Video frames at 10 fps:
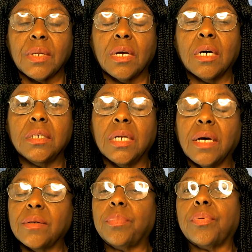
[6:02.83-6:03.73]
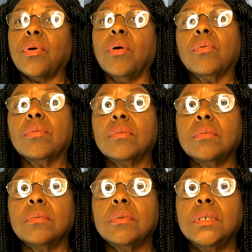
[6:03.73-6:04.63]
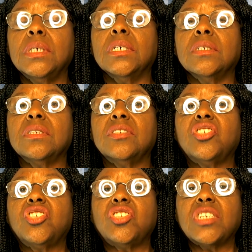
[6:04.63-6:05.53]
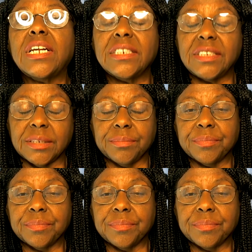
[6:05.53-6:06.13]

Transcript: Another pro is sedative.